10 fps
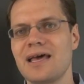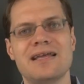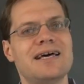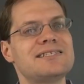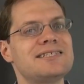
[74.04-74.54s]

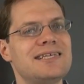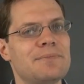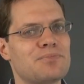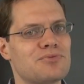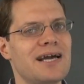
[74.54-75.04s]
And that
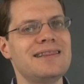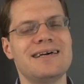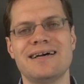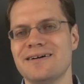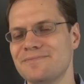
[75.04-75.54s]
step right
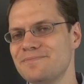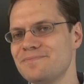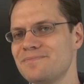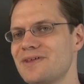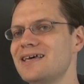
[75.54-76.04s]
there
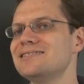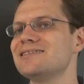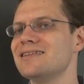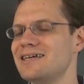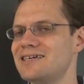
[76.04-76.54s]
is
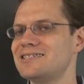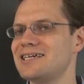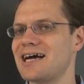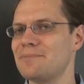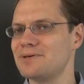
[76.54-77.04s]
linear
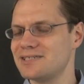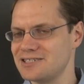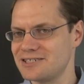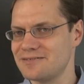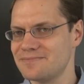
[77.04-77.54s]

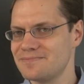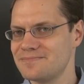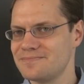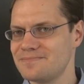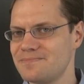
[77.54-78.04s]
decomposition.
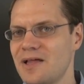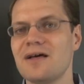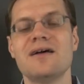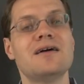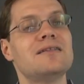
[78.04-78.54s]

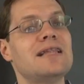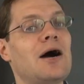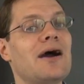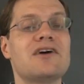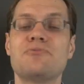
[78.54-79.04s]
Now
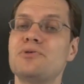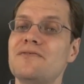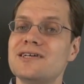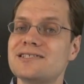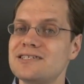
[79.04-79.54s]
I have
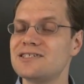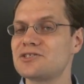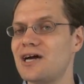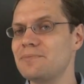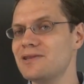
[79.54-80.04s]
previously
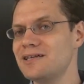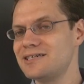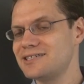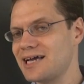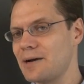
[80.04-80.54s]
described linear
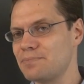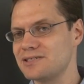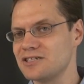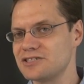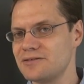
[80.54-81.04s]

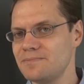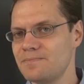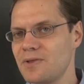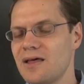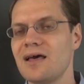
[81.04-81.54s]
decomposition
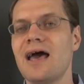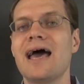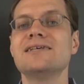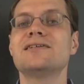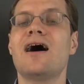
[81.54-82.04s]

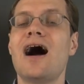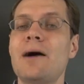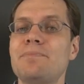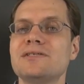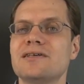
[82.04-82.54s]
as
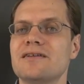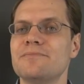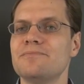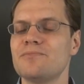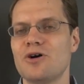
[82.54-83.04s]
opposite
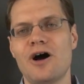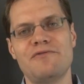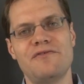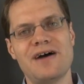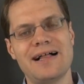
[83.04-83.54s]
of
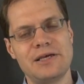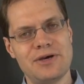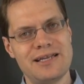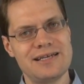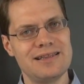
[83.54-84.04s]

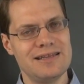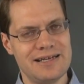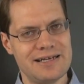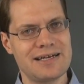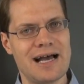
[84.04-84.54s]
evaluating
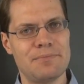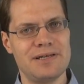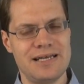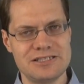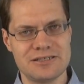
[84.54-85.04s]
linear
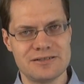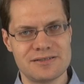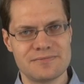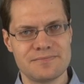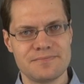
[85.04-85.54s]

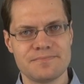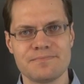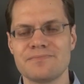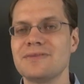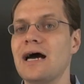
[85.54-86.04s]
combinations.
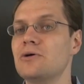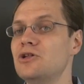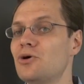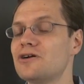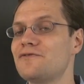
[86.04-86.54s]
Now in
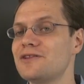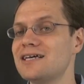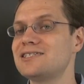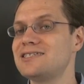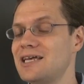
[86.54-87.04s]
order for
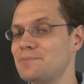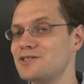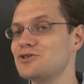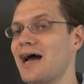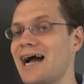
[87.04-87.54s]
that
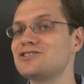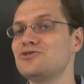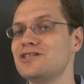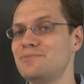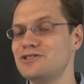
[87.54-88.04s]
statement to
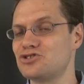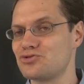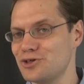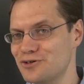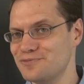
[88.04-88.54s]
actually be
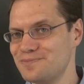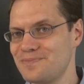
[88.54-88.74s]
true,